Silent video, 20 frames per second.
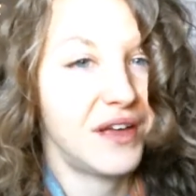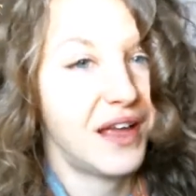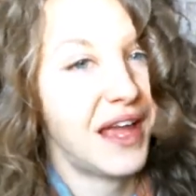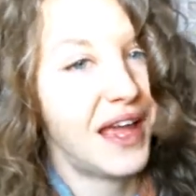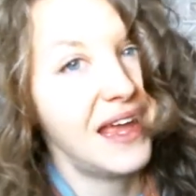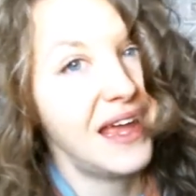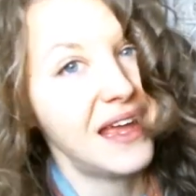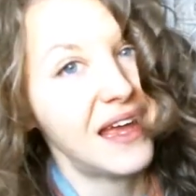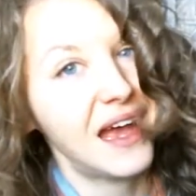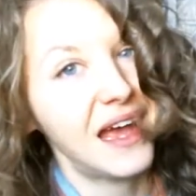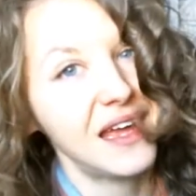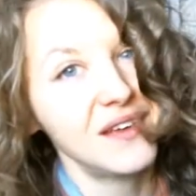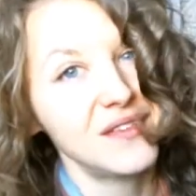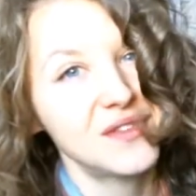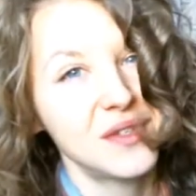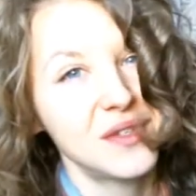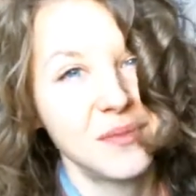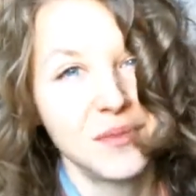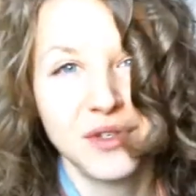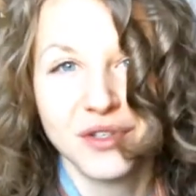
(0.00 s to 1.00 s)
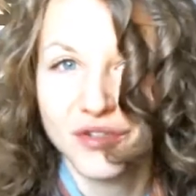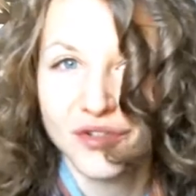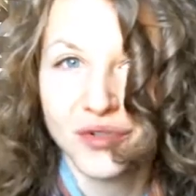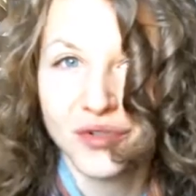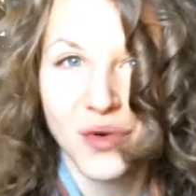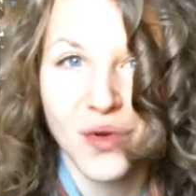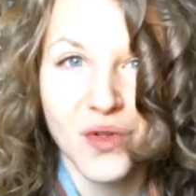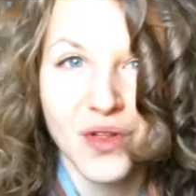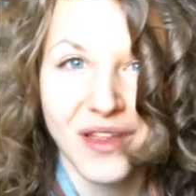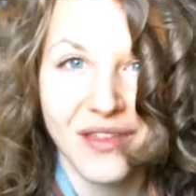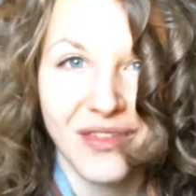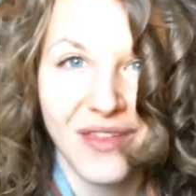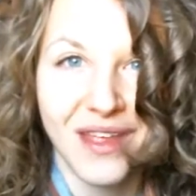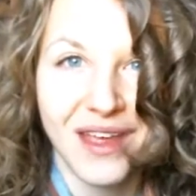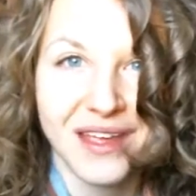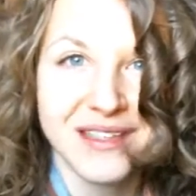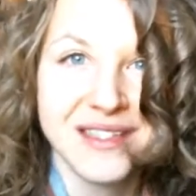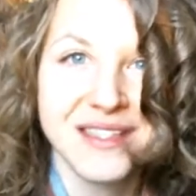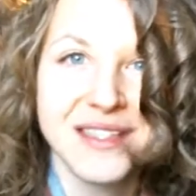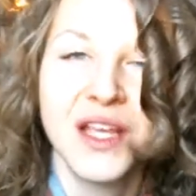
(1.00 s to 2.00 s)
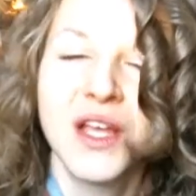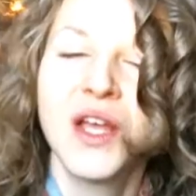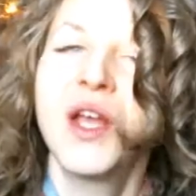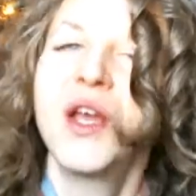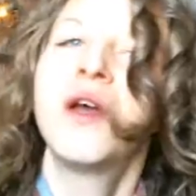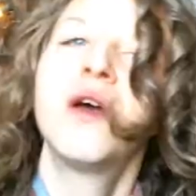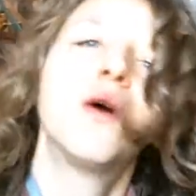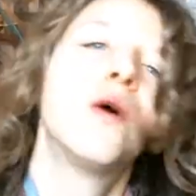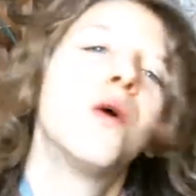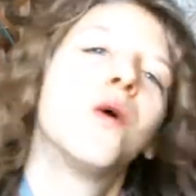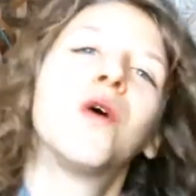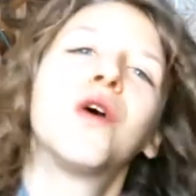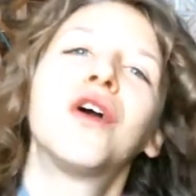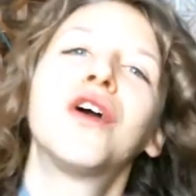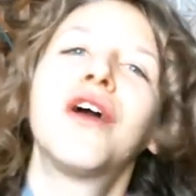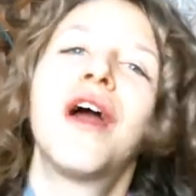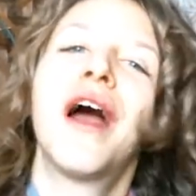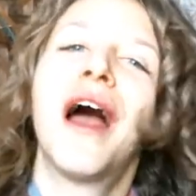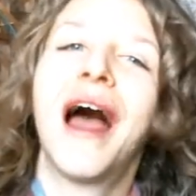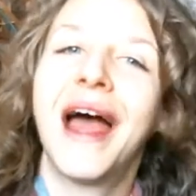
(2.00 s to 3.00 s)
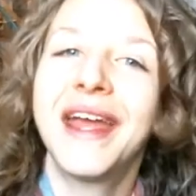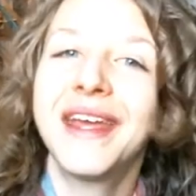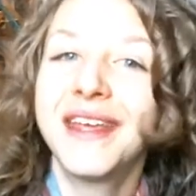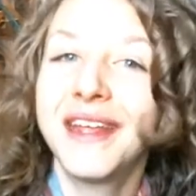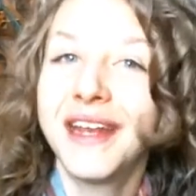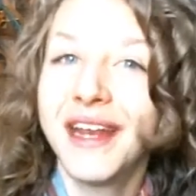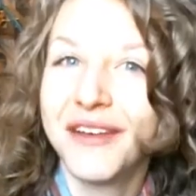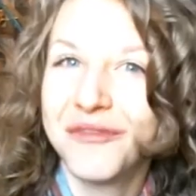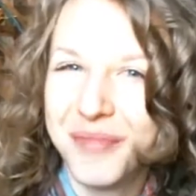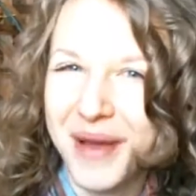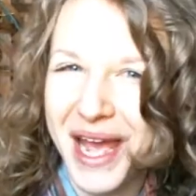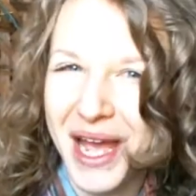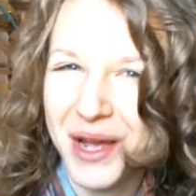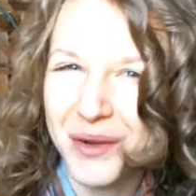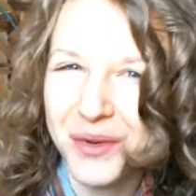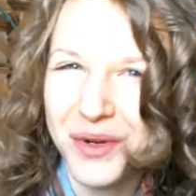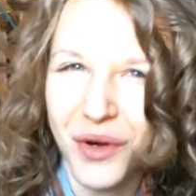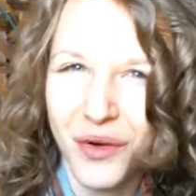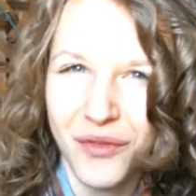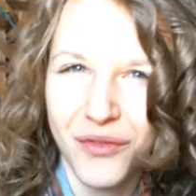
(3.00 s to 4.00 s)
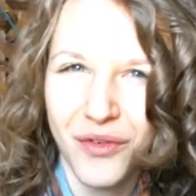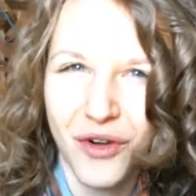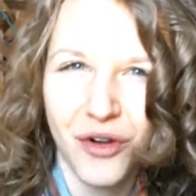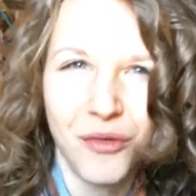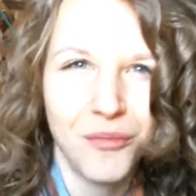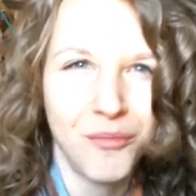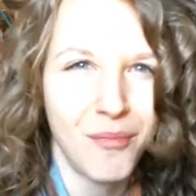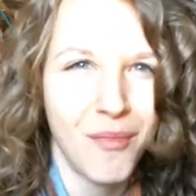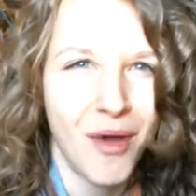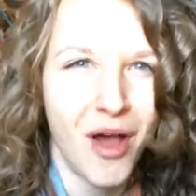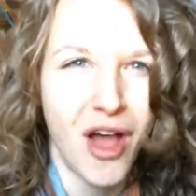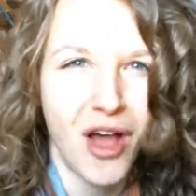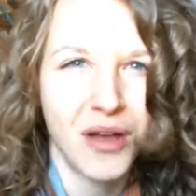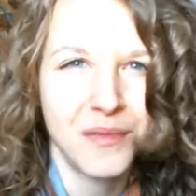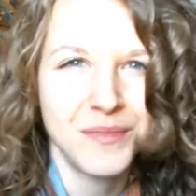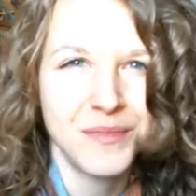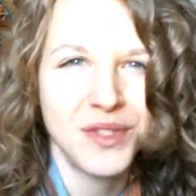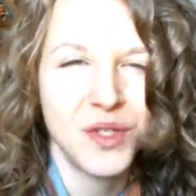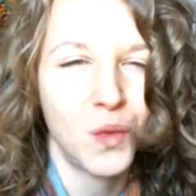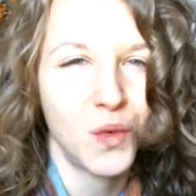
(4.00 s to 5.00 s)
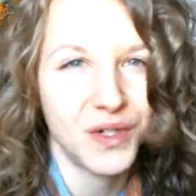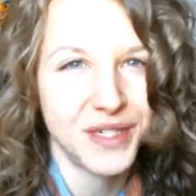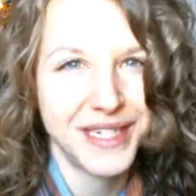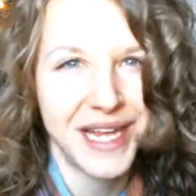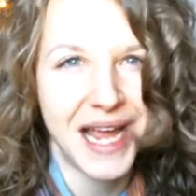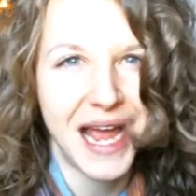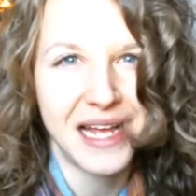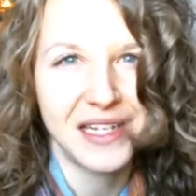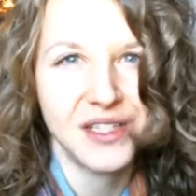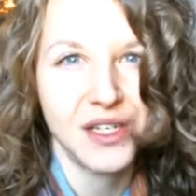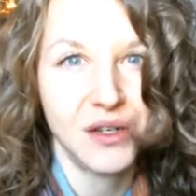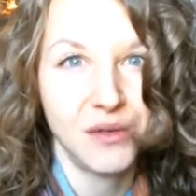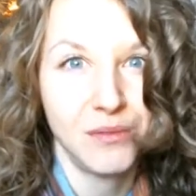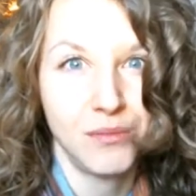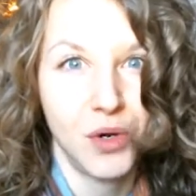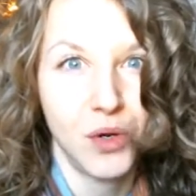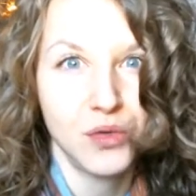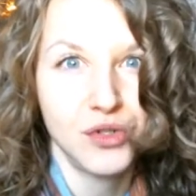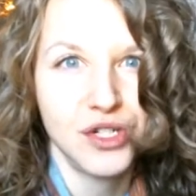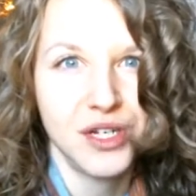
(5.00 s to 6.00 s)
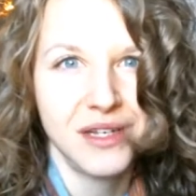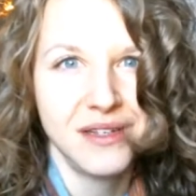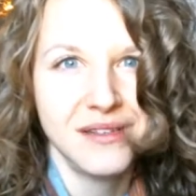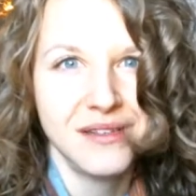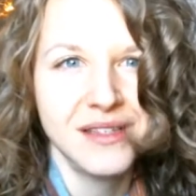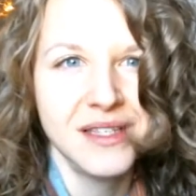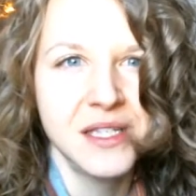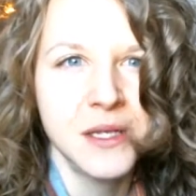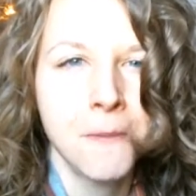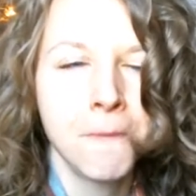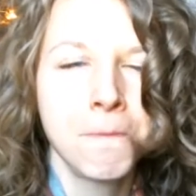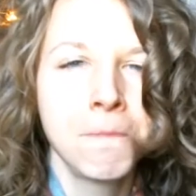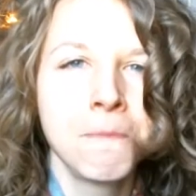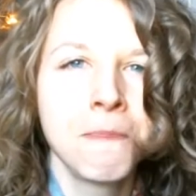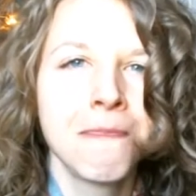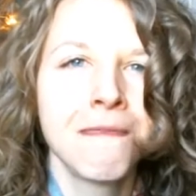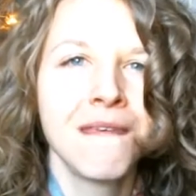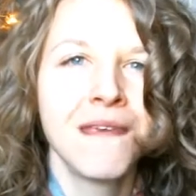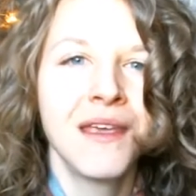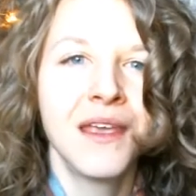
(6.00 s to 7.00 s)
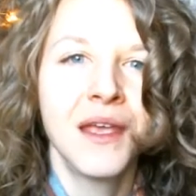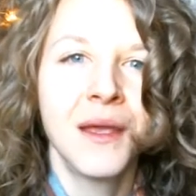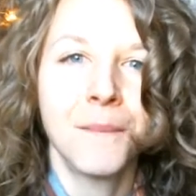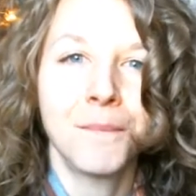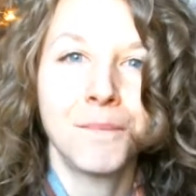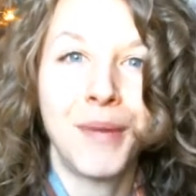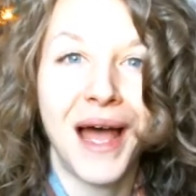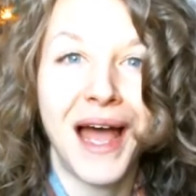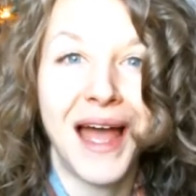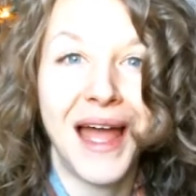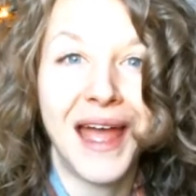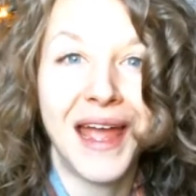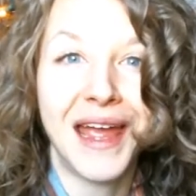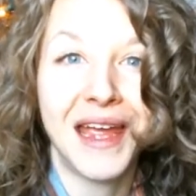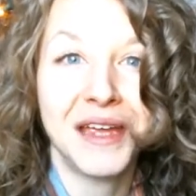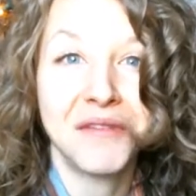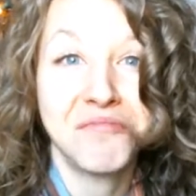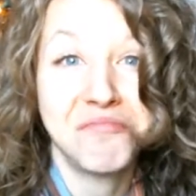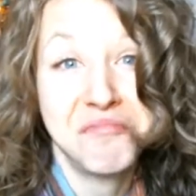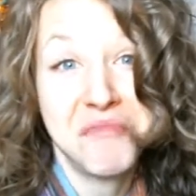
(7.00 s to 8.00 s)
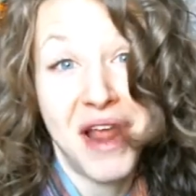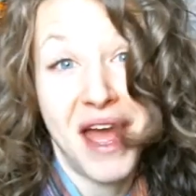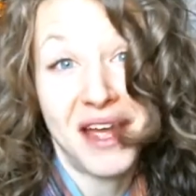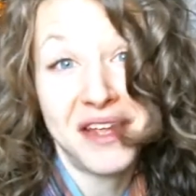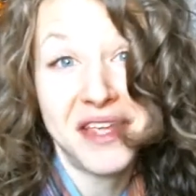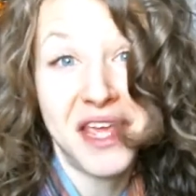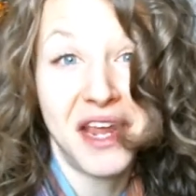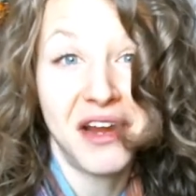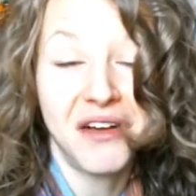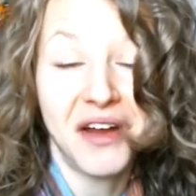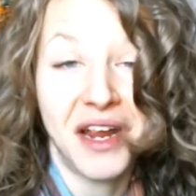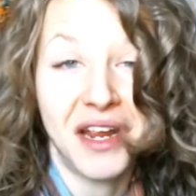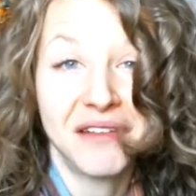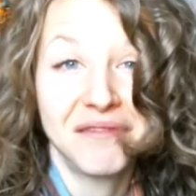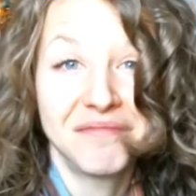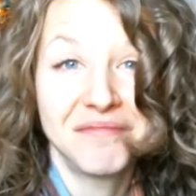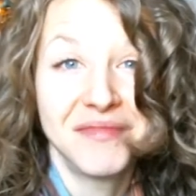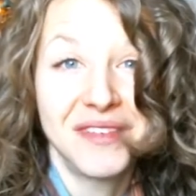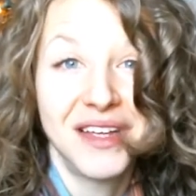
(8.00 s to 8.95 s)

hey, I have some control in this, or I can have power over mom's or dad's emotions by not caring.